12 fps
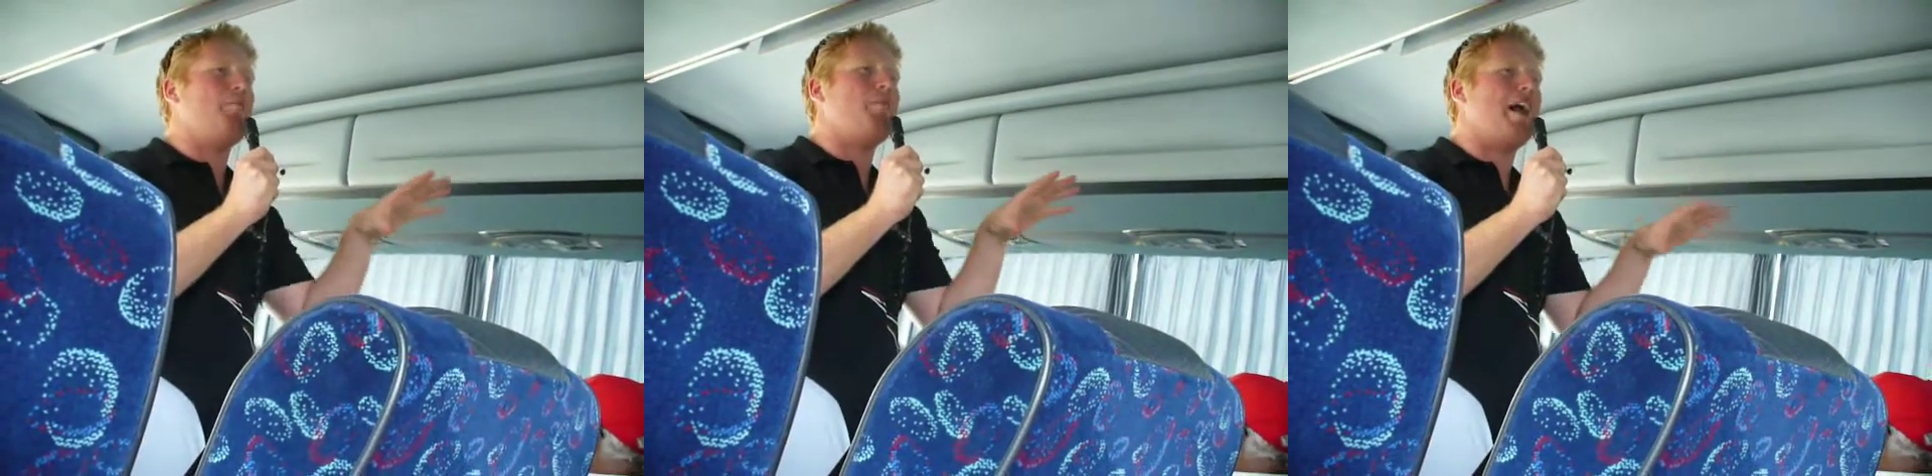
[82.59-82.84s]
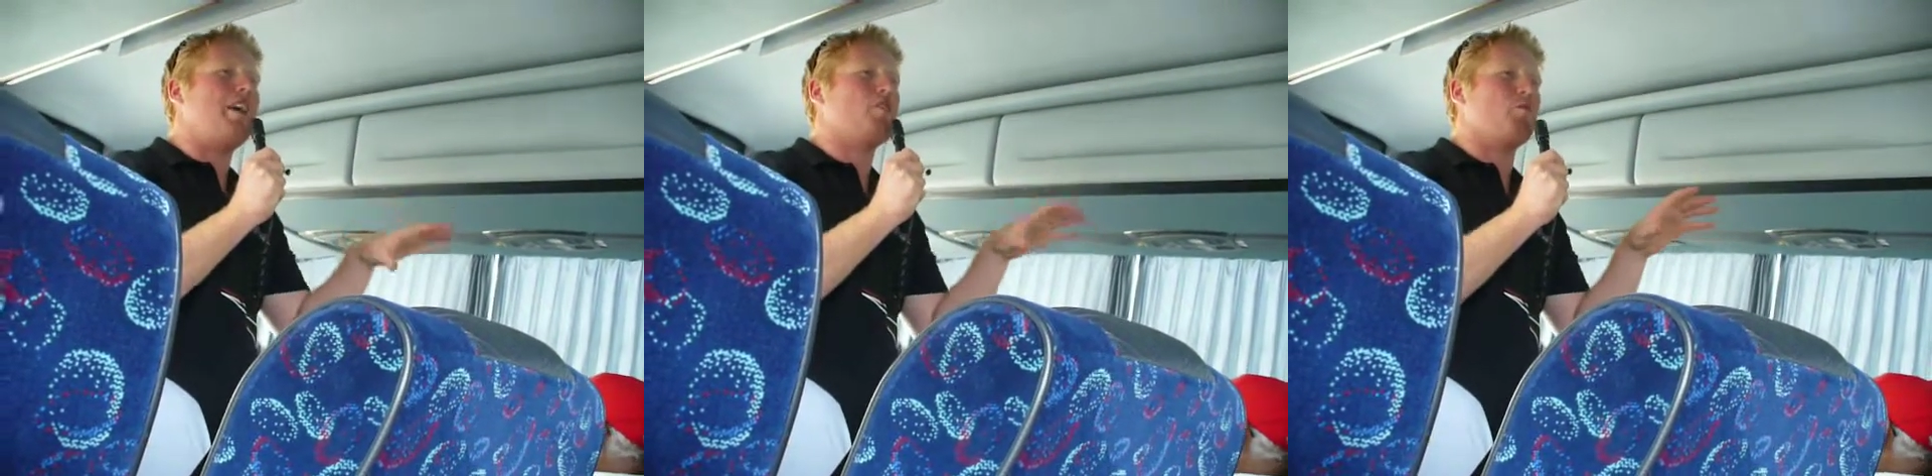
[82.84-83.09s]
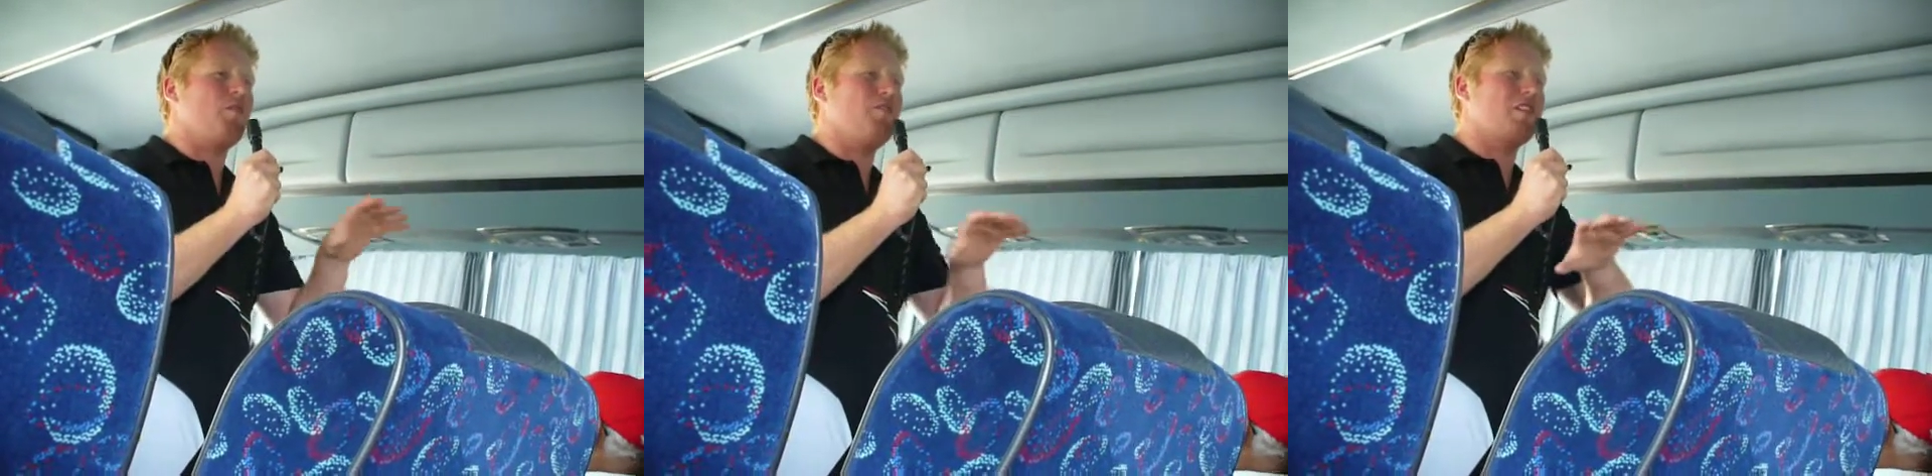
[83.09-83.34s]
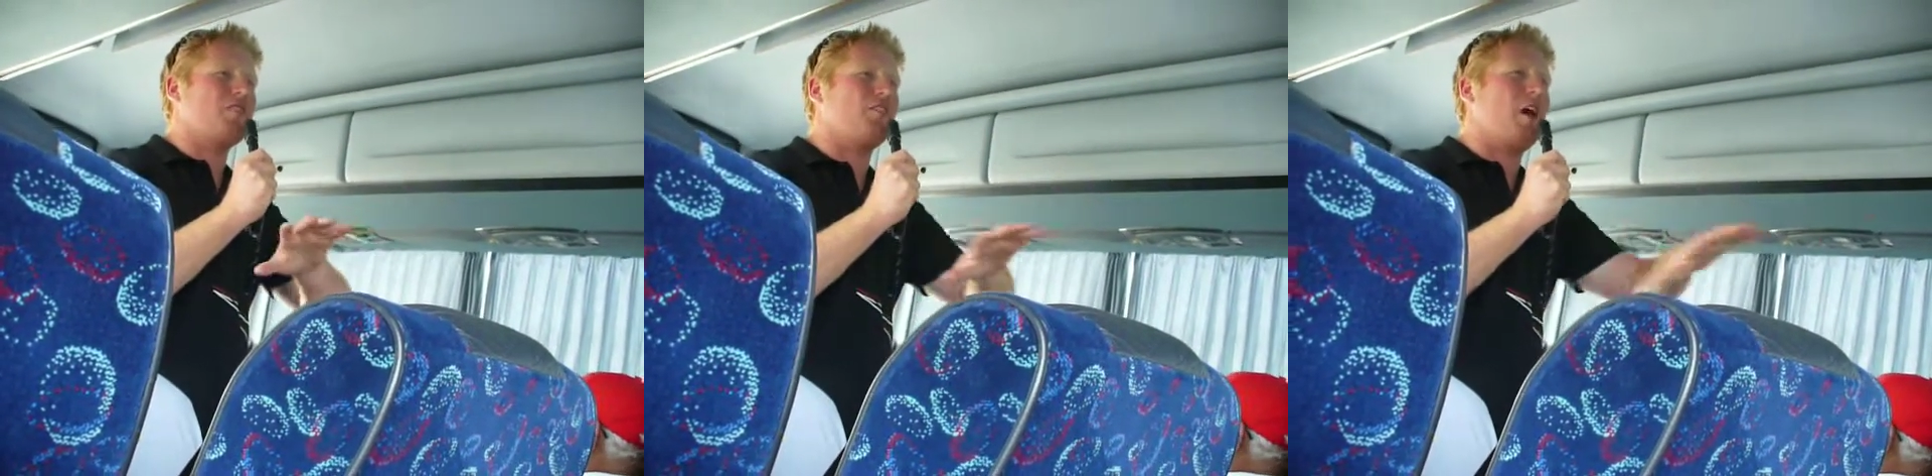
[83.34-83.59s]
major
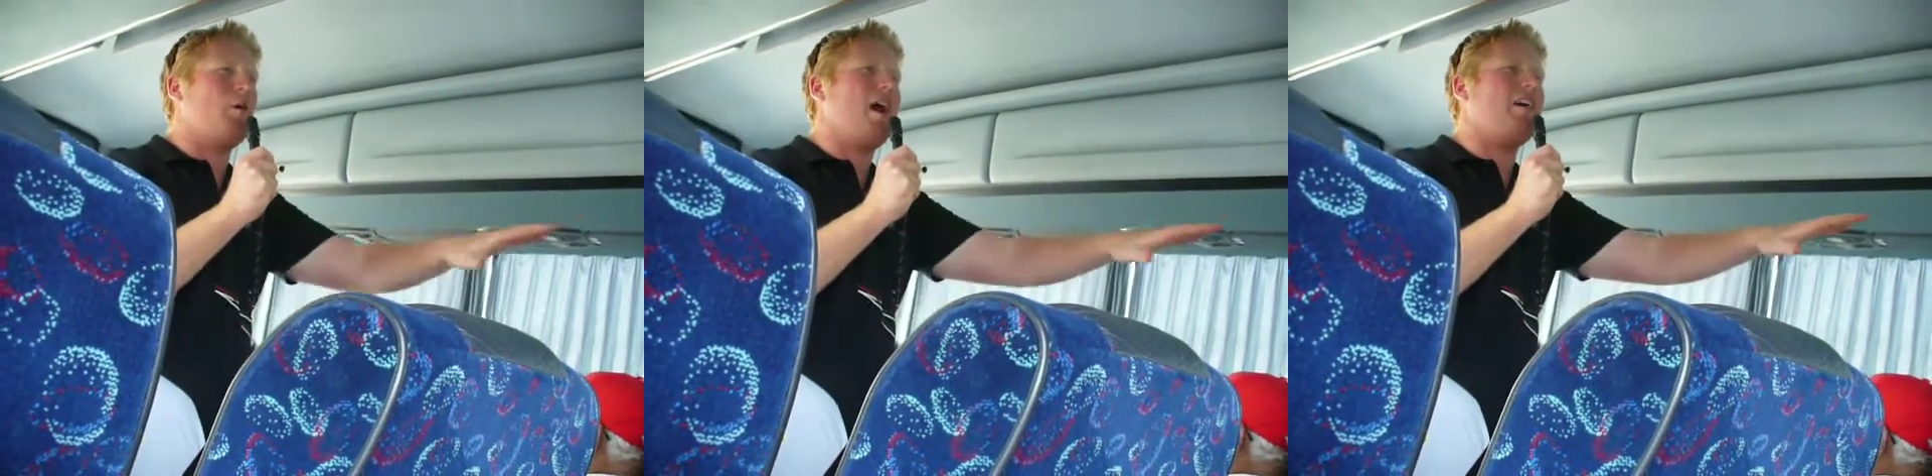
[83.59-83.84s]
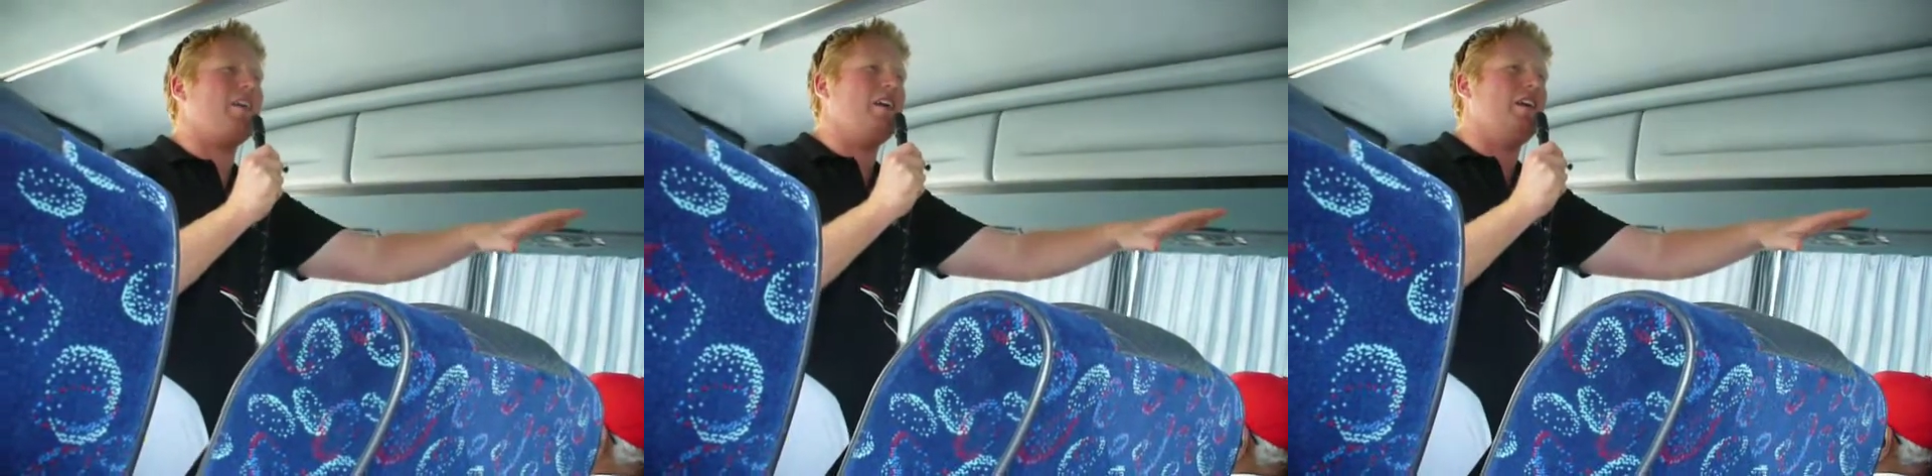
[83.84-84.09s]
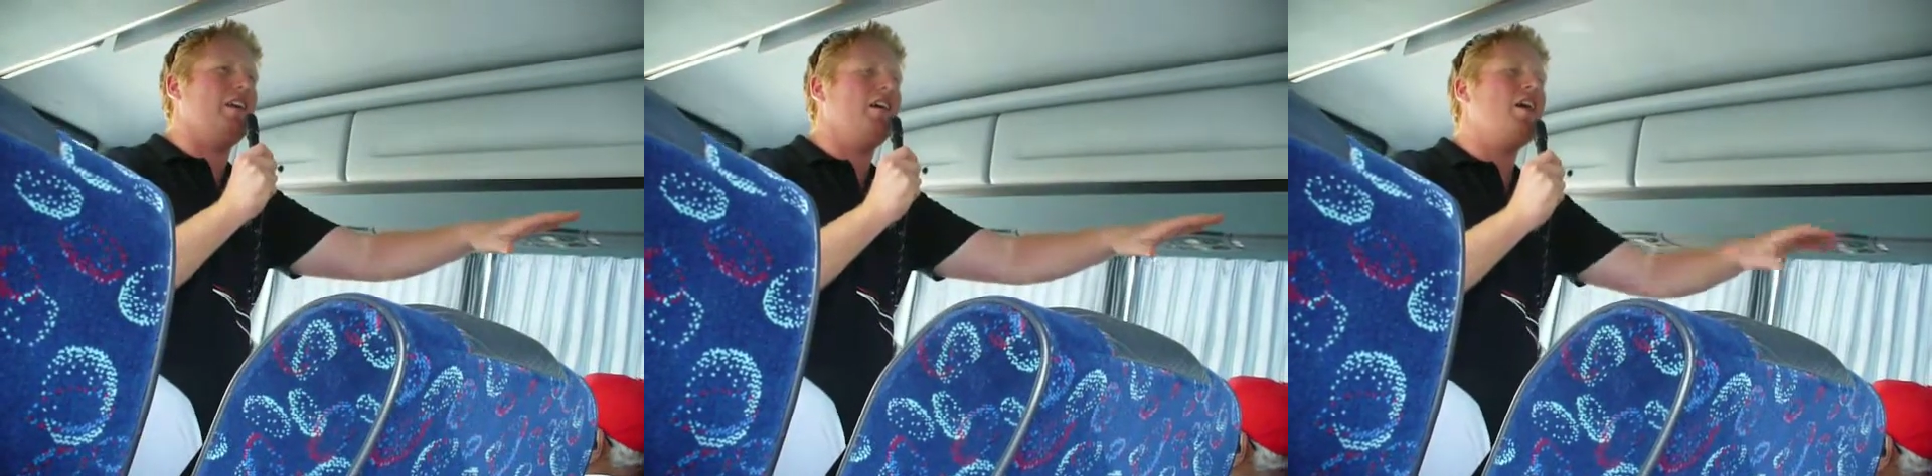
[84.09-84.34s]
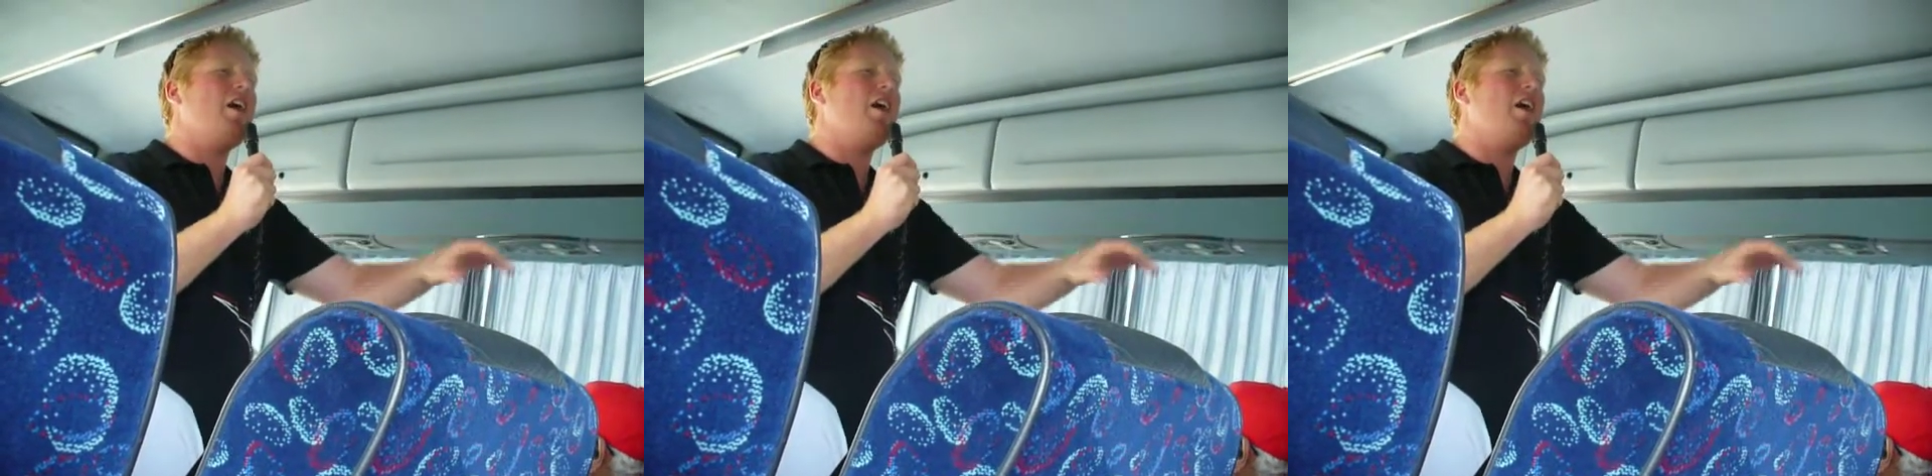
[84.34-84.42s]
rivers flow out here,